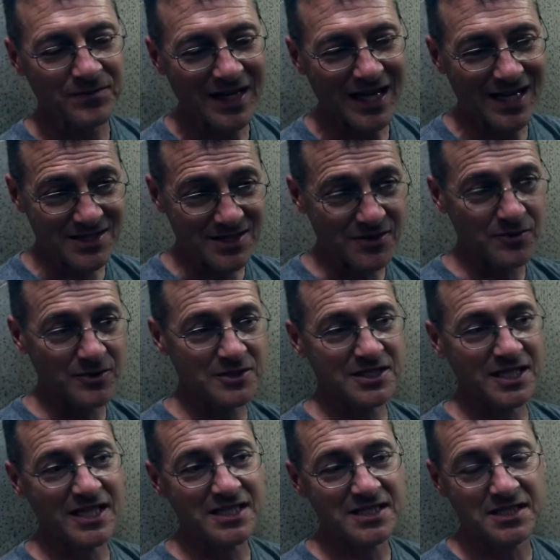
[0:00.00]
as it would
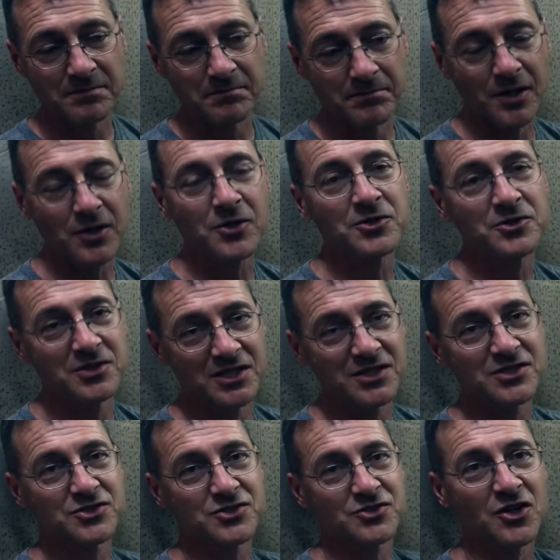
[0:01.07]
take to burn
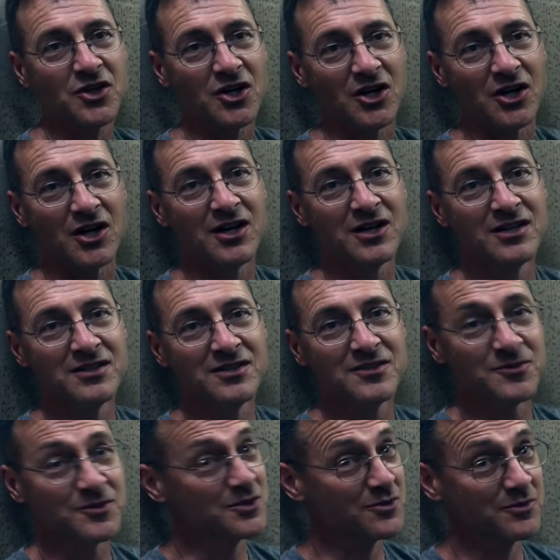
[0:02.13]
this straw,
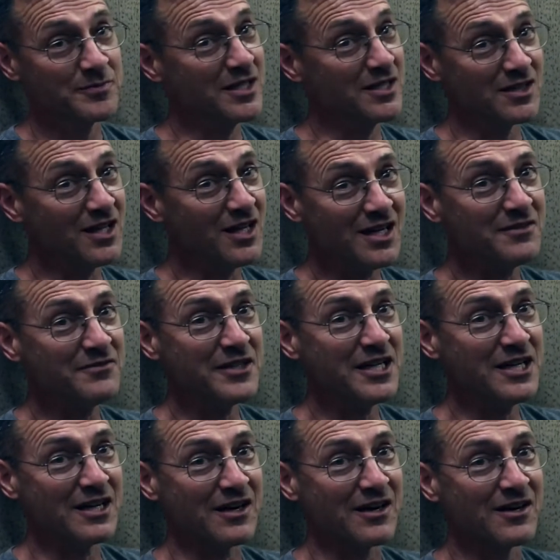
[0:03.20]
which would be a lot of
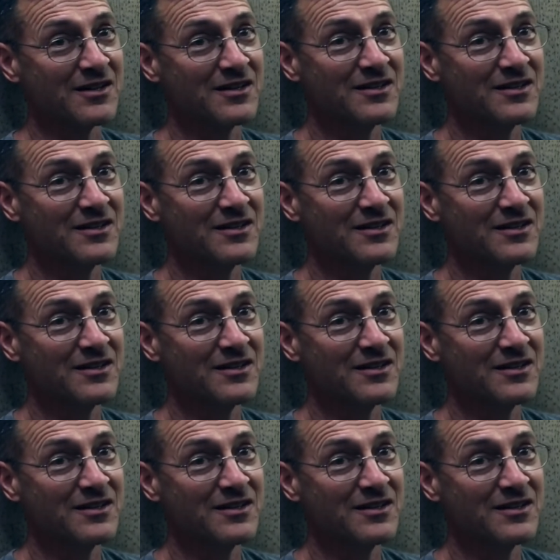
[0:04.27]
air,